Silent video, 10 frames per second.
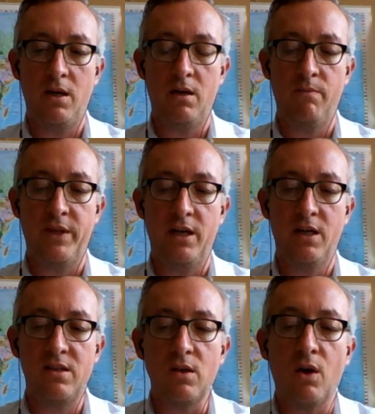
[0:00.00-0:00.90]
there
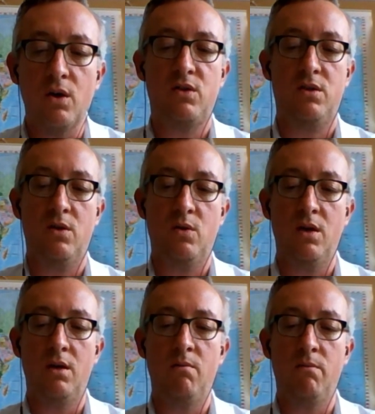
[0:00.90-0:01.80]
is
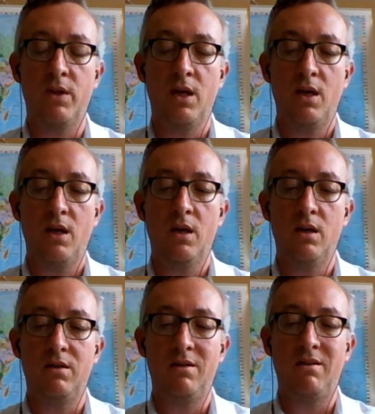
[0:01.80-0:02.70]
also a
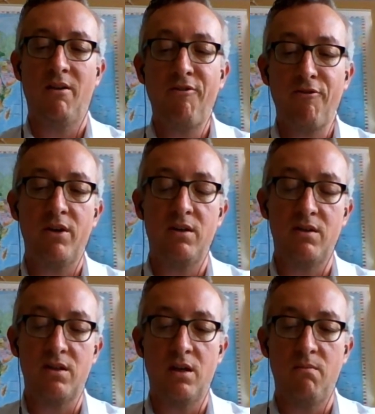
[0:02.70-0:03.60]
different
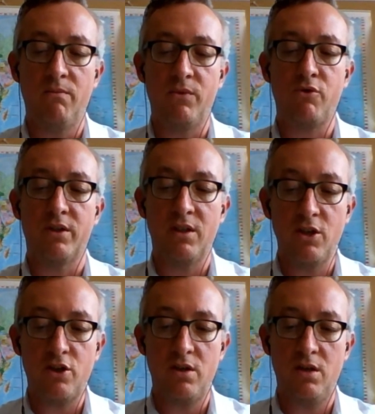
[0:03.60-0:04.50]

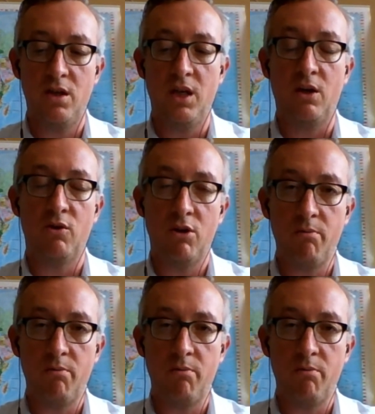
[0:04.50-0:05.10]
tradition and economic